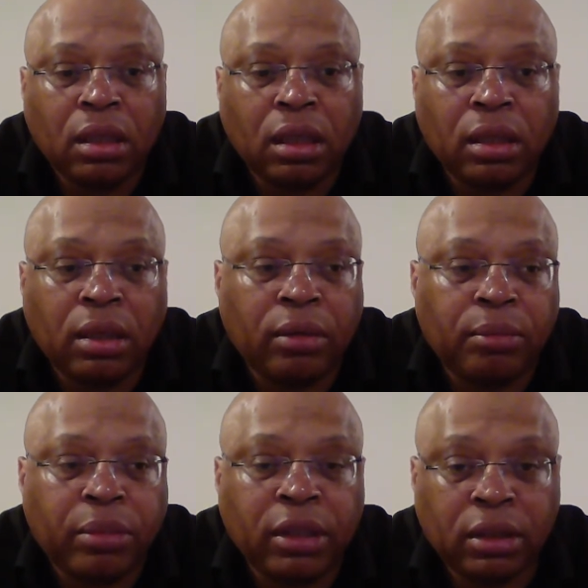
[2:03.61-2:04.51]
And there are
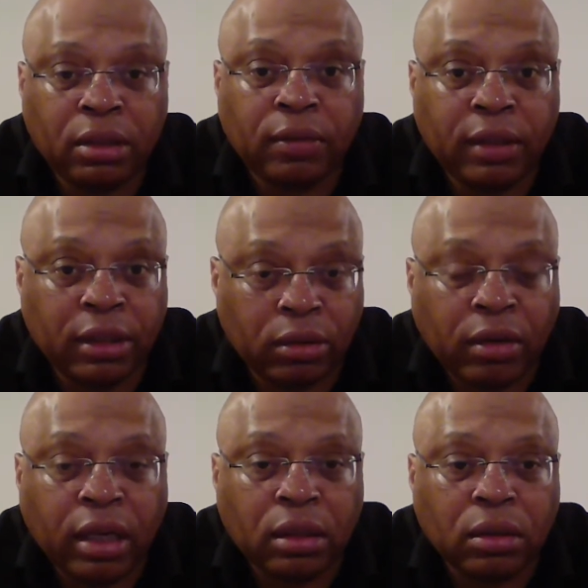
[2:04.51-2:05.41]
pictures of these
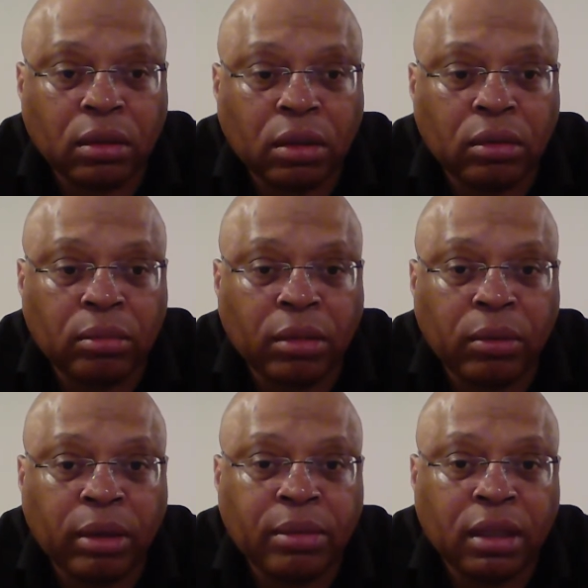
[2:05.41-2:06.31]
cracks on my
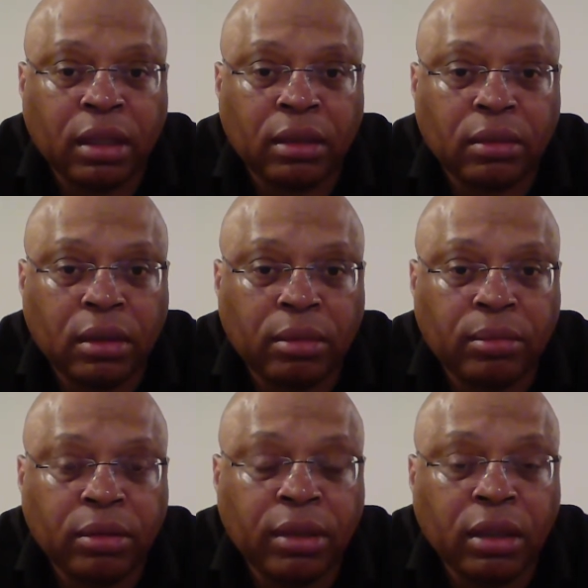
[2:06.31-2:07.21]
website,
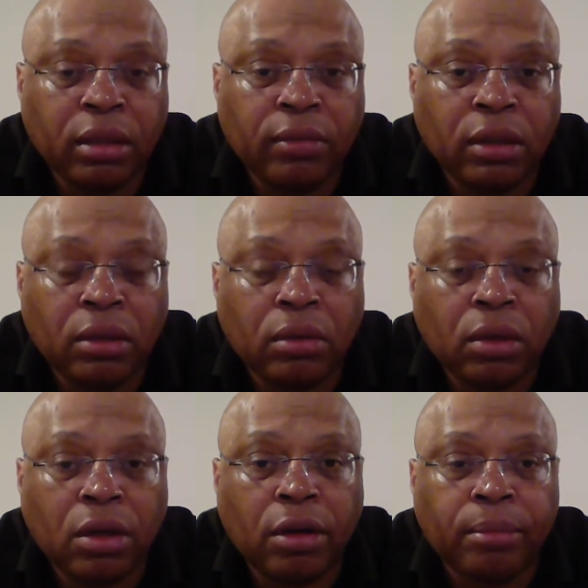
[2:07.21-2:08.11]

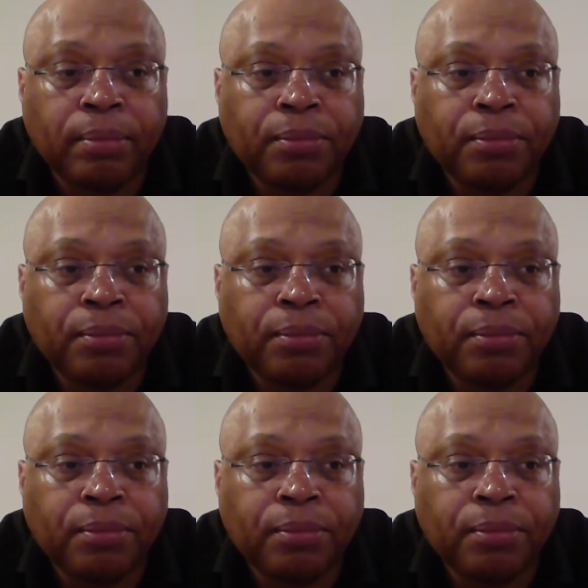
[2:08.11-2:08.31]
dominionoveryou.com.